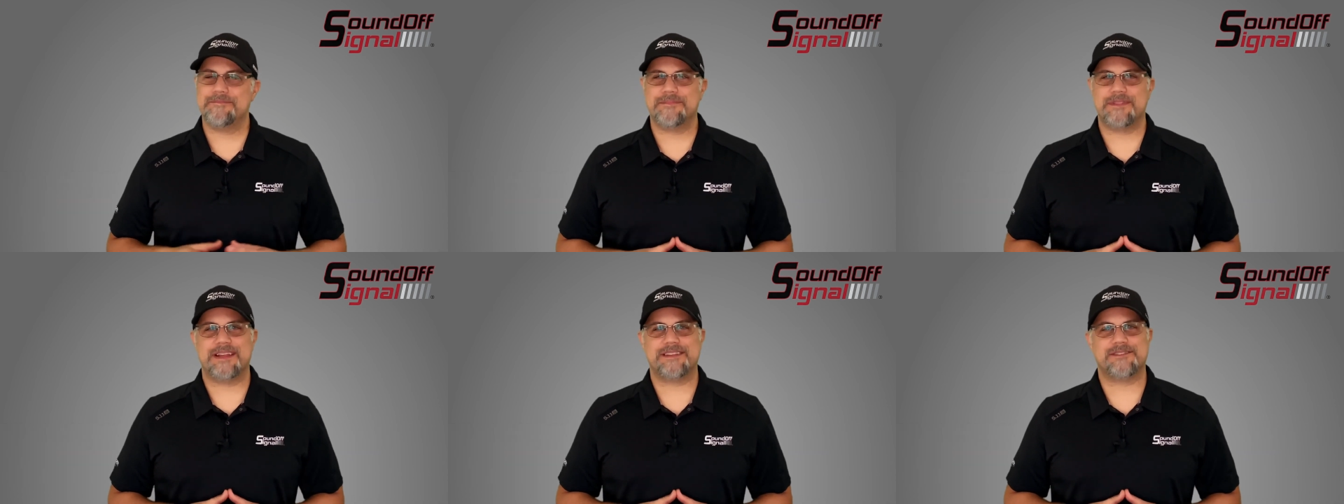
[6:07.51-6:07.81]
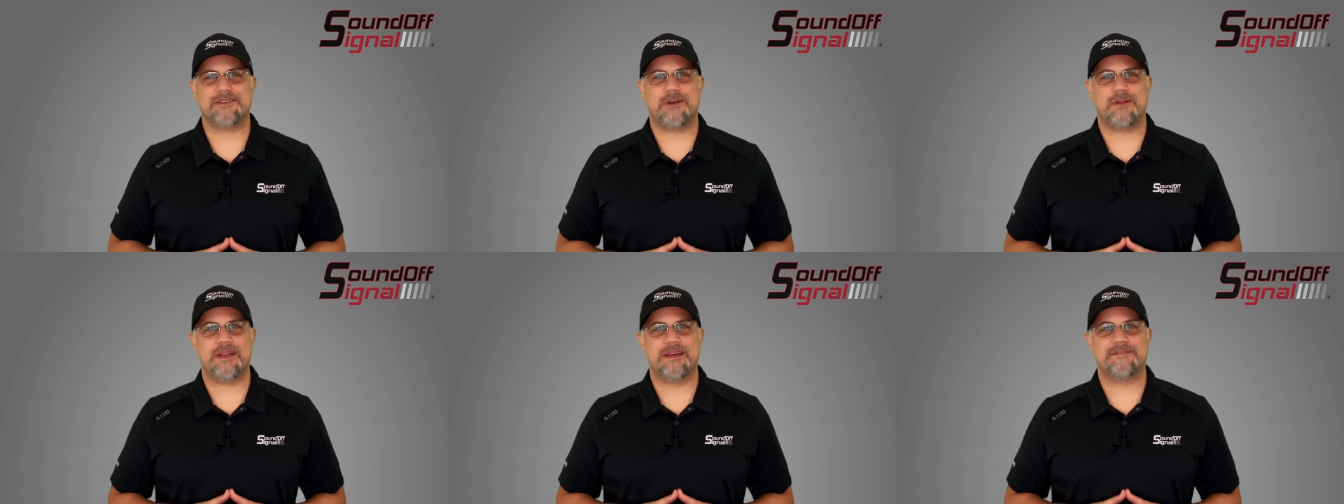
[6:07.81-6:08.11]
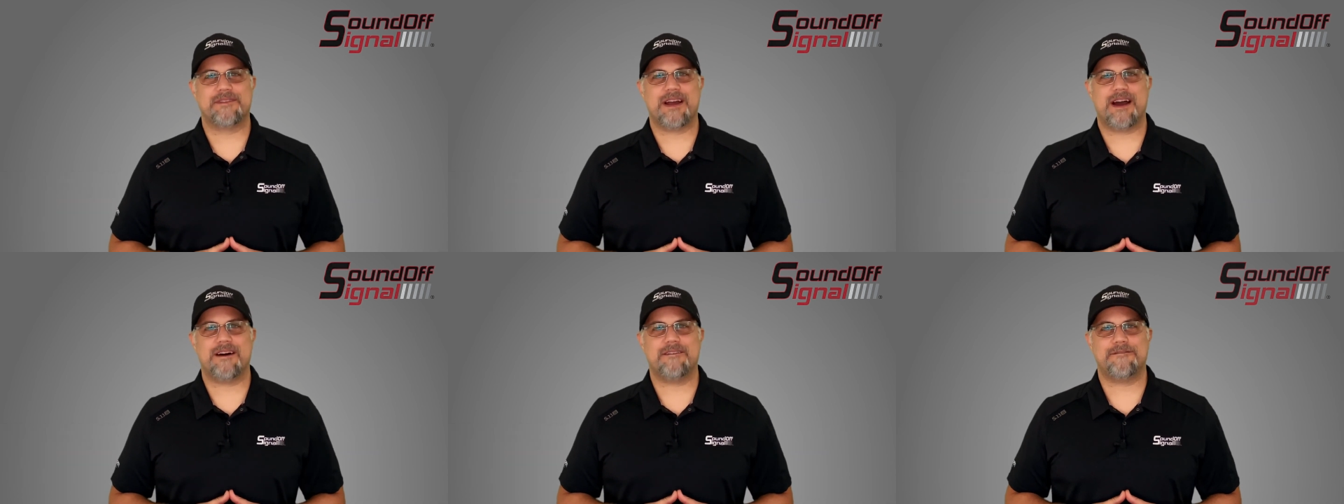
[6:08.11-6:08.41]
that's all
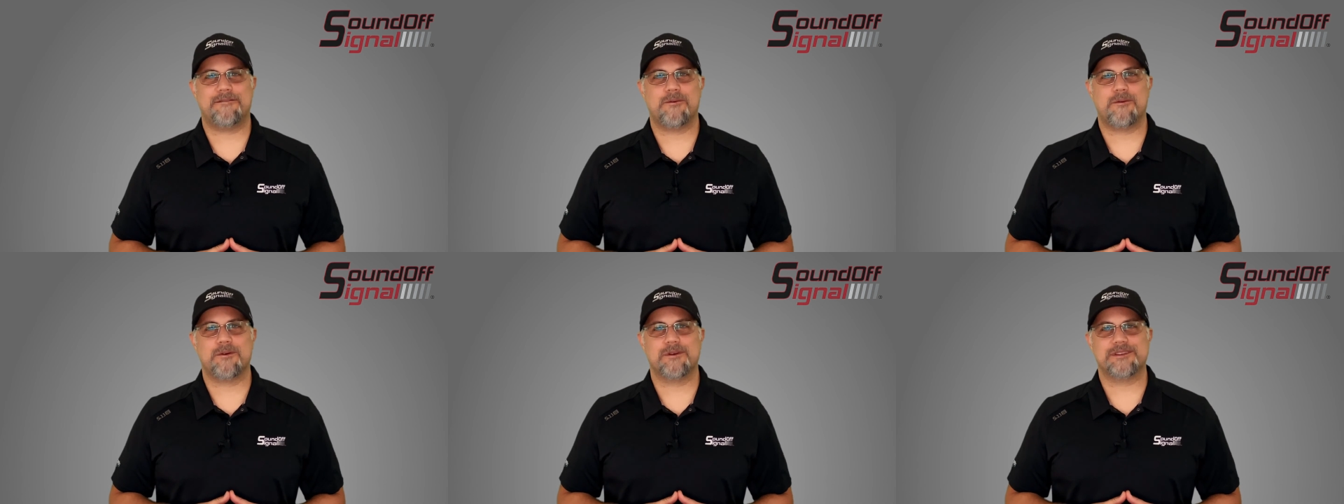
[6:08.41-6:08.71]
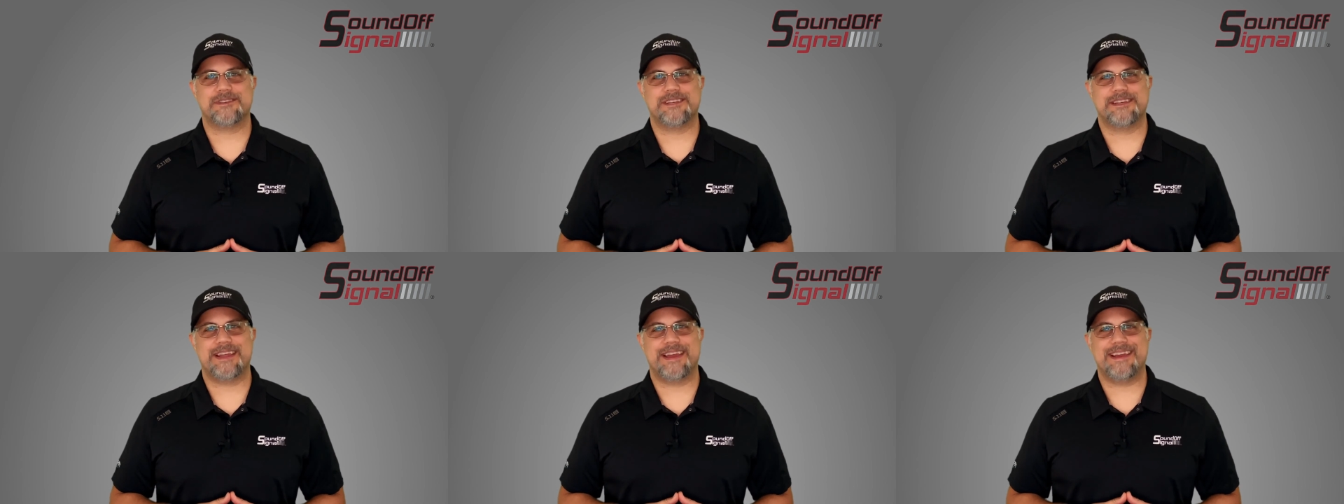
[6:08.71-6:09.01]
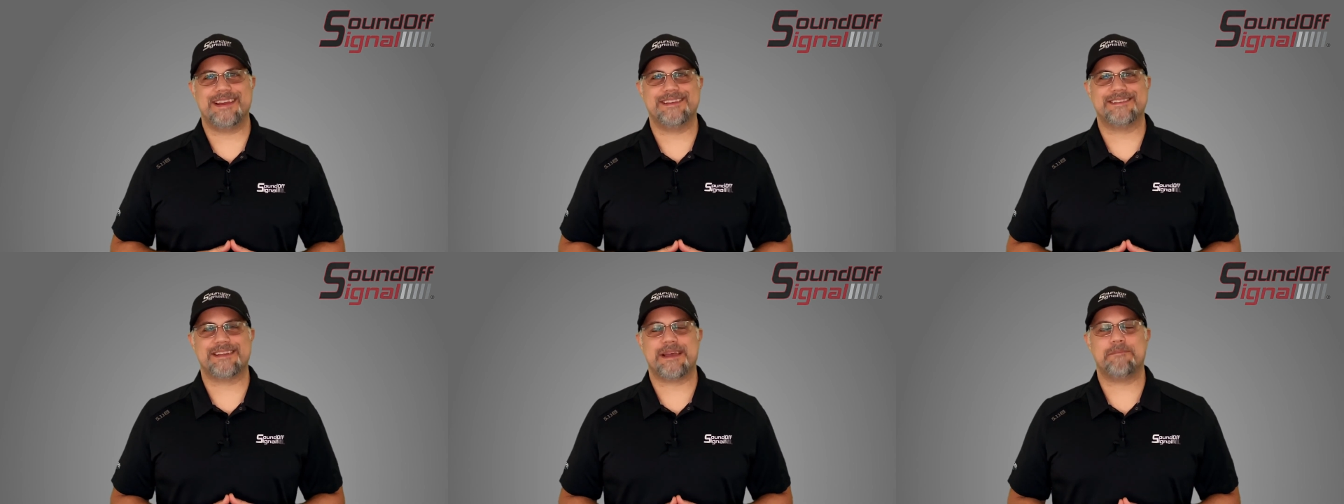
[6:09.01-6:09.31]
I've got for
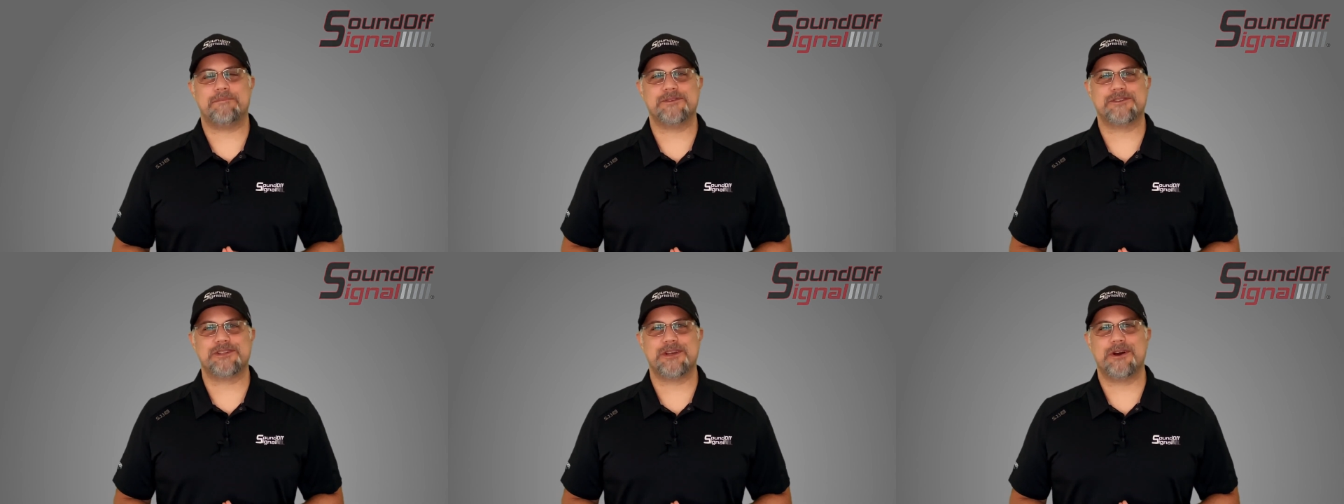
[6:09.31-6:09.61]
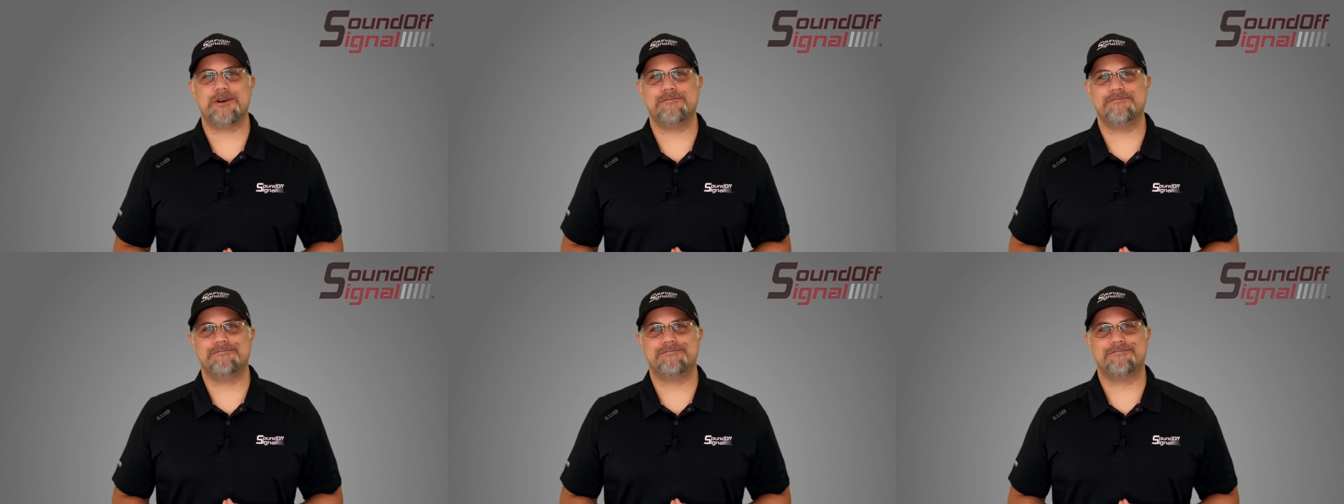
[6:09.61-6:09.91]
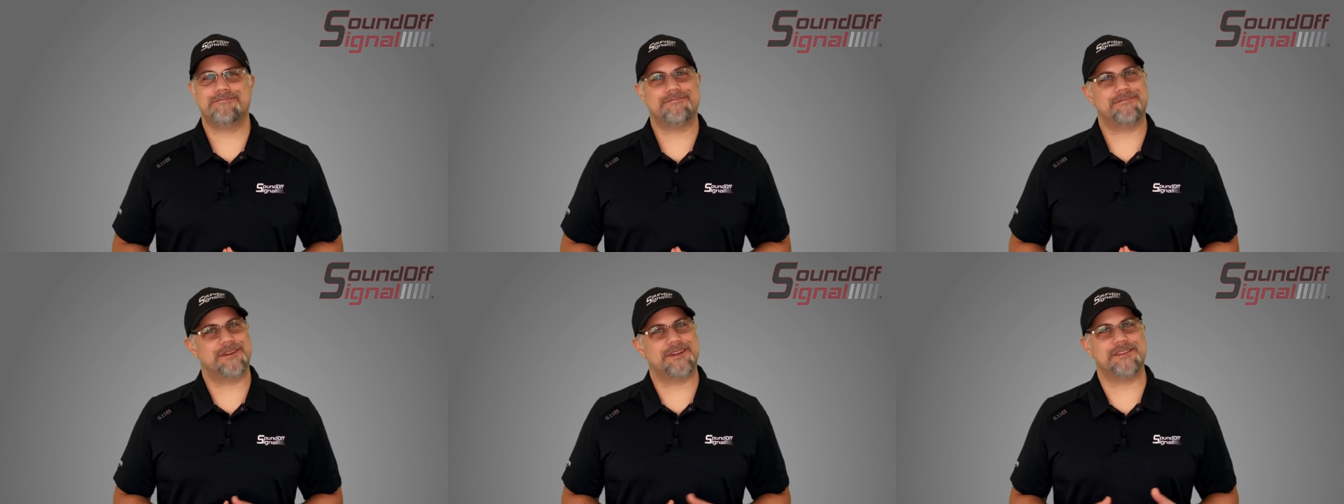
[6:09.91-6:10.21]
today's episode.
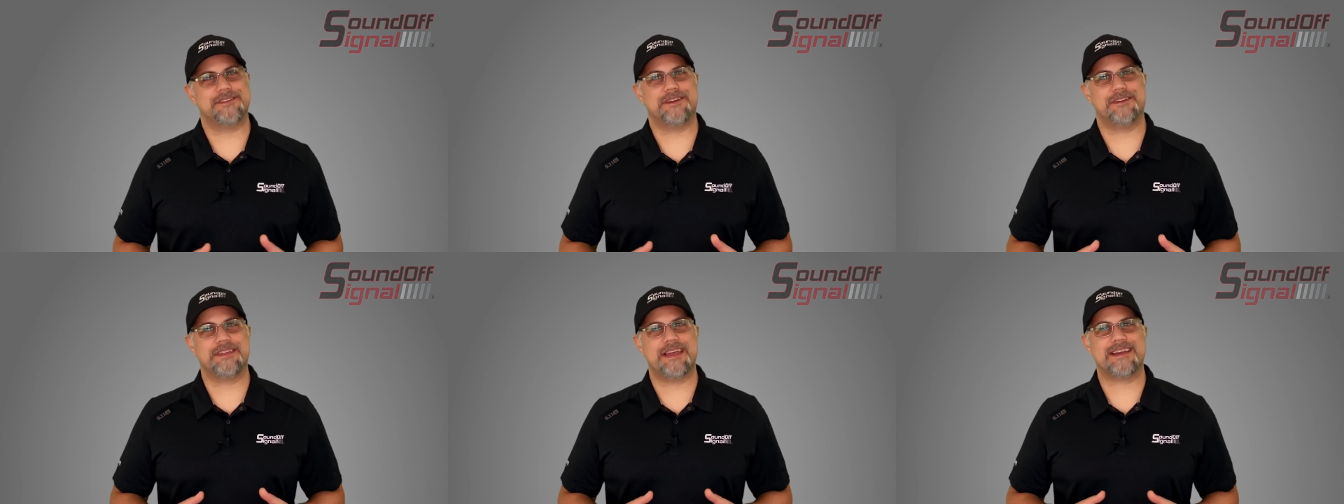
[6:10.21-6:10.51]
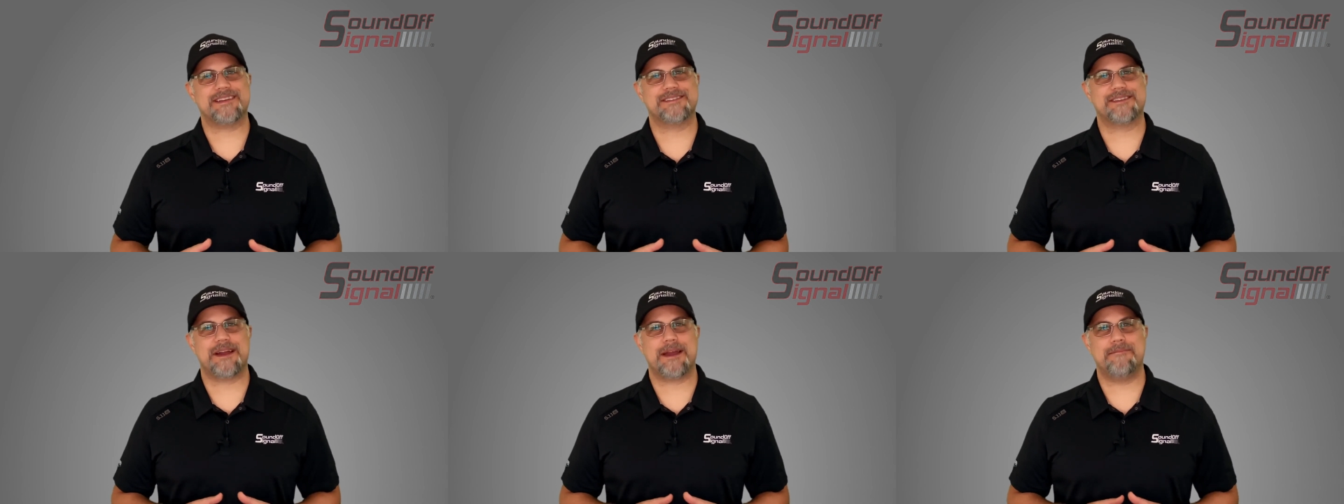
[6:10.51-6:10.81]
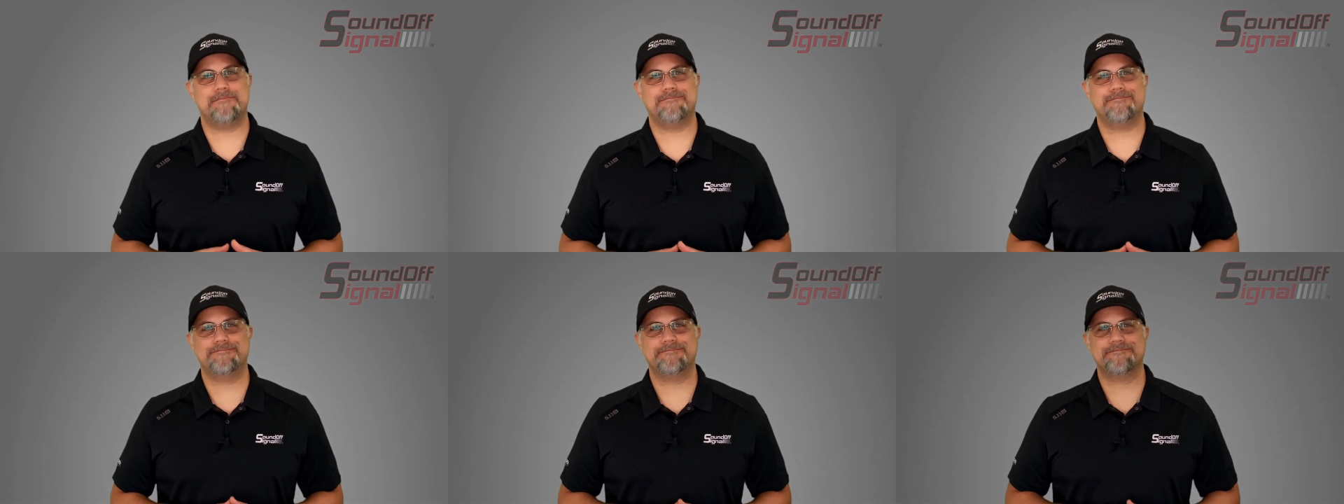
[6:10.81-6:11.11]
Until next
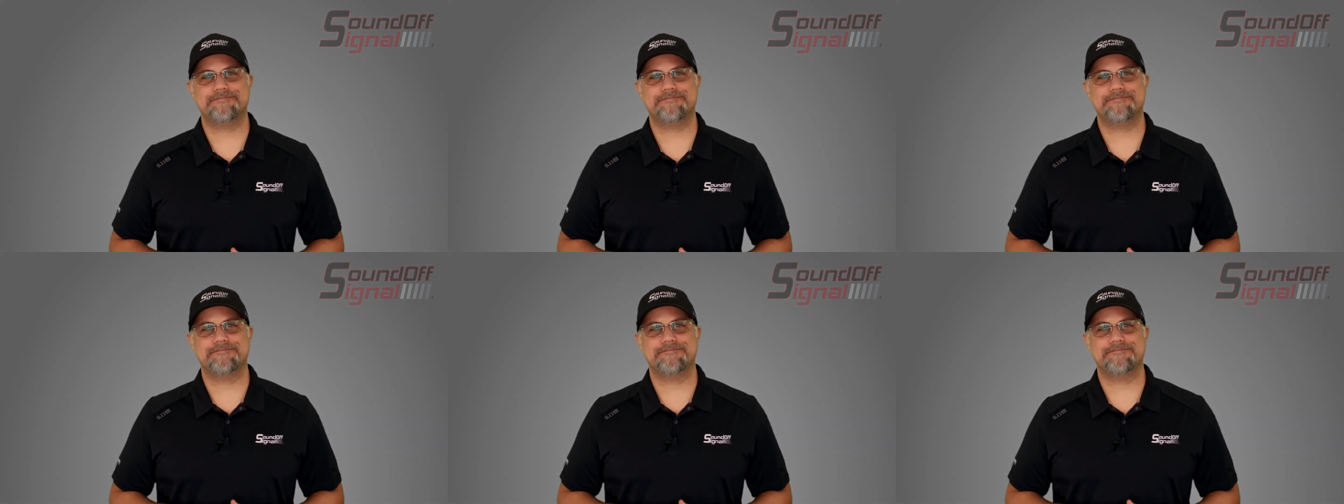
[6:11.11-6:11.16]
time.